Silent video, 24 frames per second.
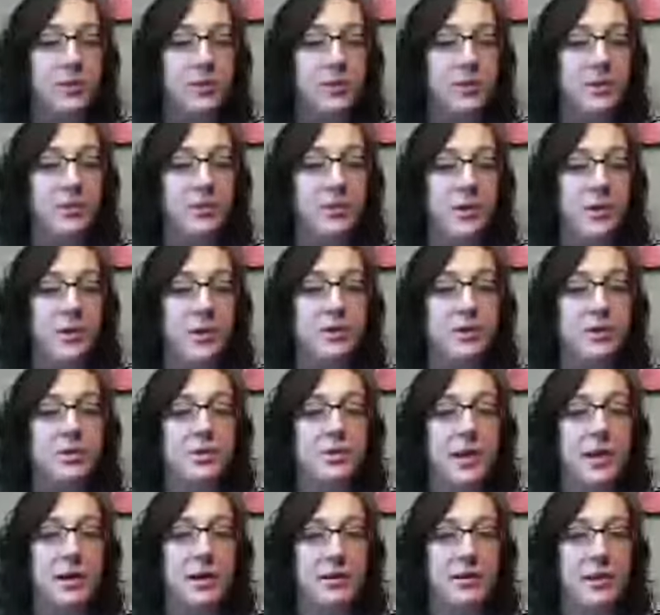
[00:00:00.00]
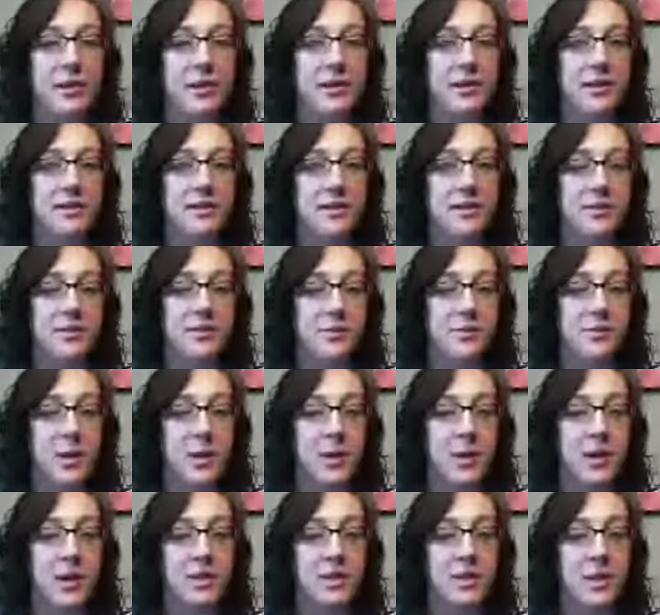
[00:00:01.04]
of those areas this
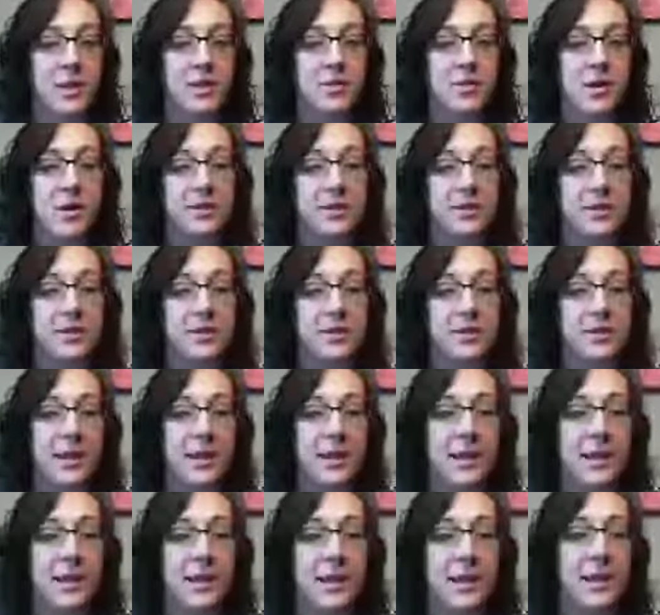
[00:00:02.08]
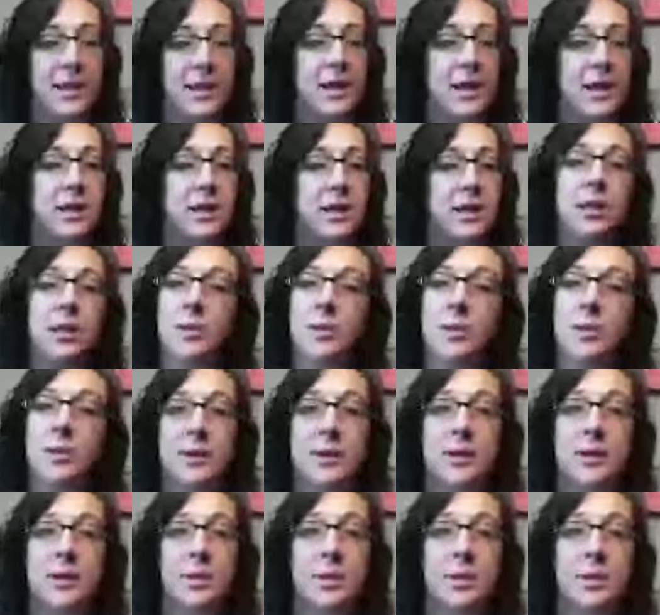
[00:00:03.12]
week that you guys are going to dig a little
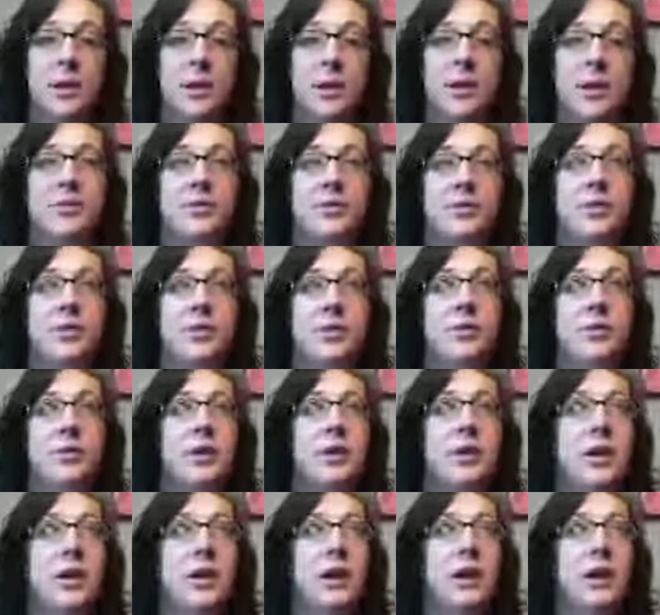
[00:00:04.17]
bit deeper into.